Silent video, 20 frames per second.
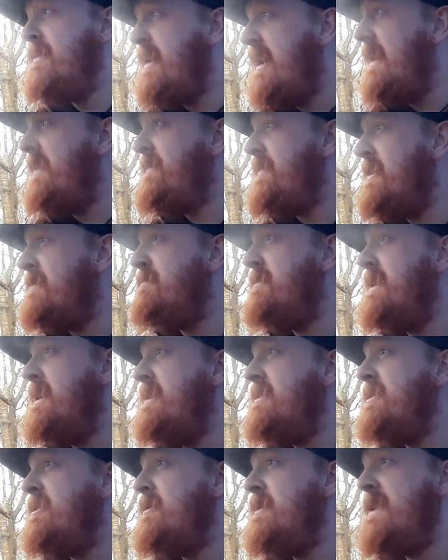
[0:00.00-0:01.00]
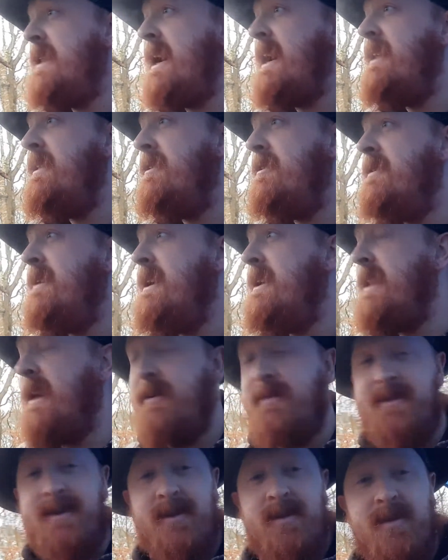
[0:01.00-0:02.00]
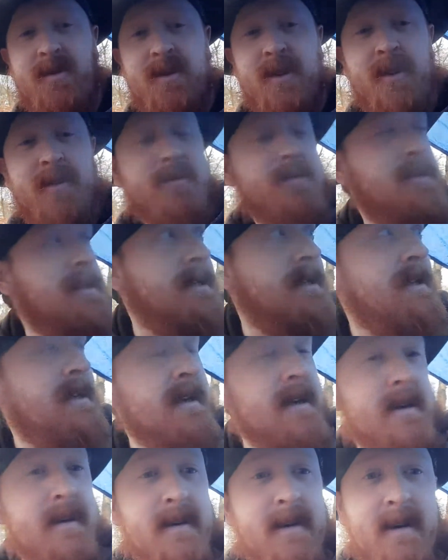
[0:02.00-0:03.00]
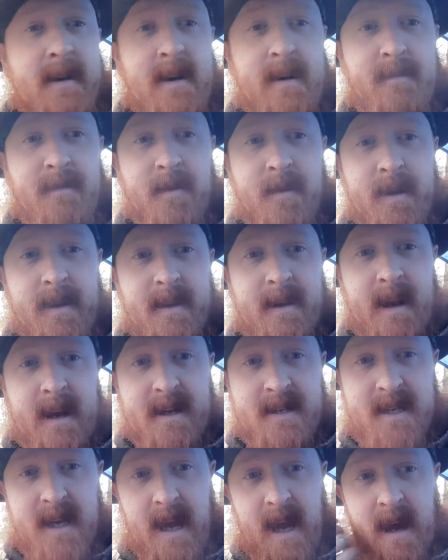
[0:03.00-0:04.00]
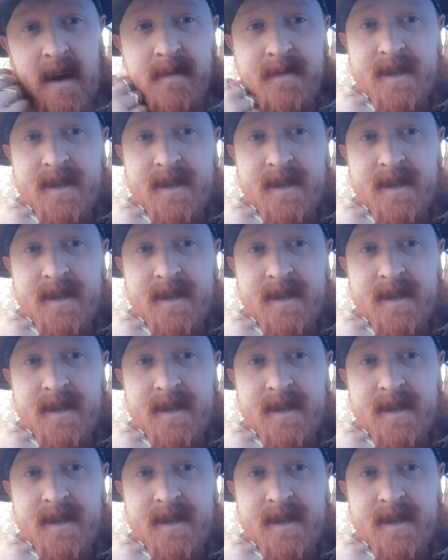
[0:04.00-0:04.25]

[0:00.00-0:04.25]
I have to admit. Doing that in the rain, that was a good hoot. But when it actually came